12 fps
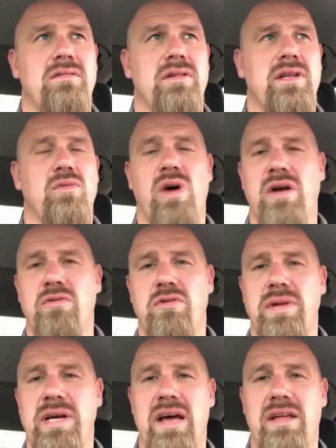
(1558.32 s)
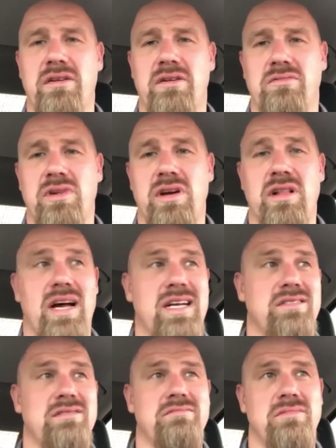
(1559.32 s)
in the weight room together.
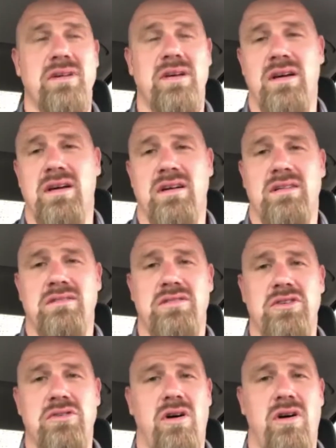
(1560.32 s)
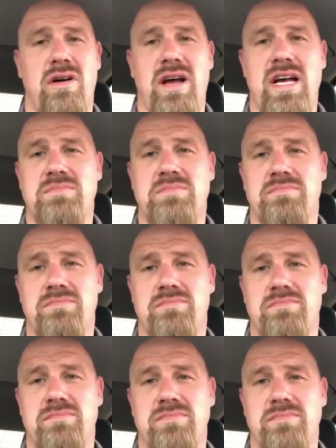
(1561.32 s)
Realized two hard ass
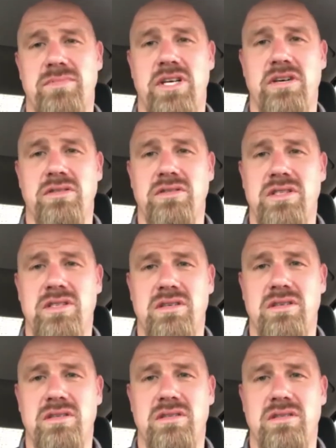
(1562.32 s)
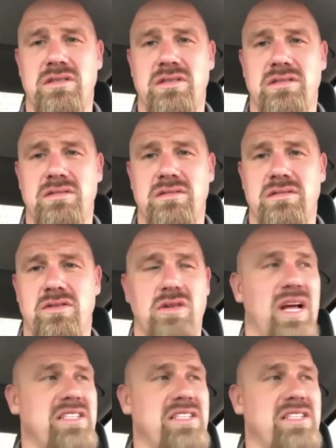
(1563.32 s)
dudes who like